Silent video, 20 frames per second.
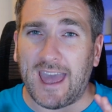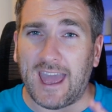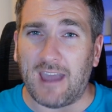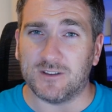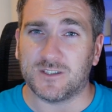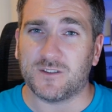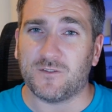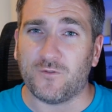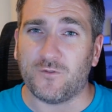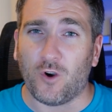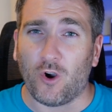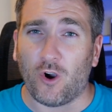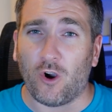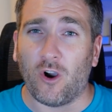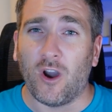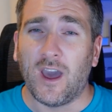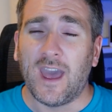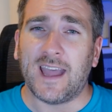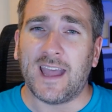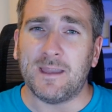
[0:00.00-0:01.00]
Air is
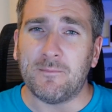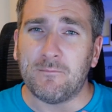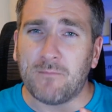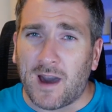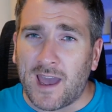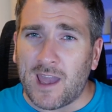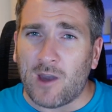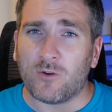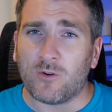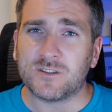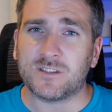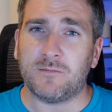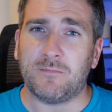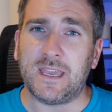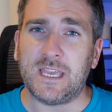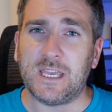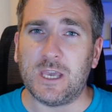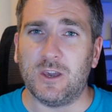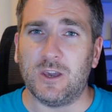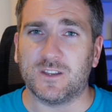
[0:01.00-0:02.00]
for. it might also
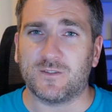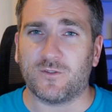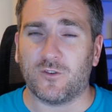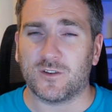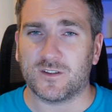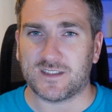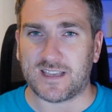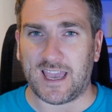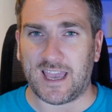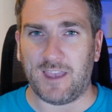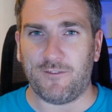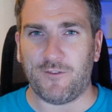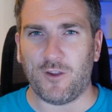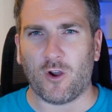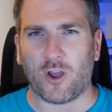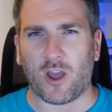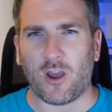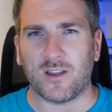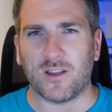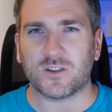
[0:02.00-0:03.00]
be used for, say, if
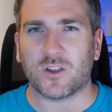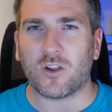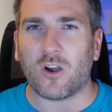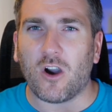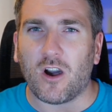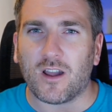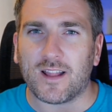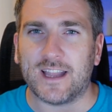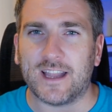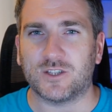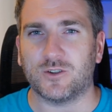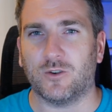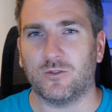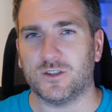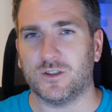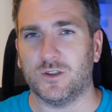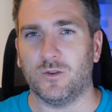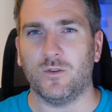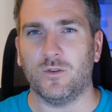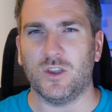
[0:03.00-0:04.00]
you're going to college or
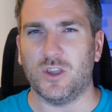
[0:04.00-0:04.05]
to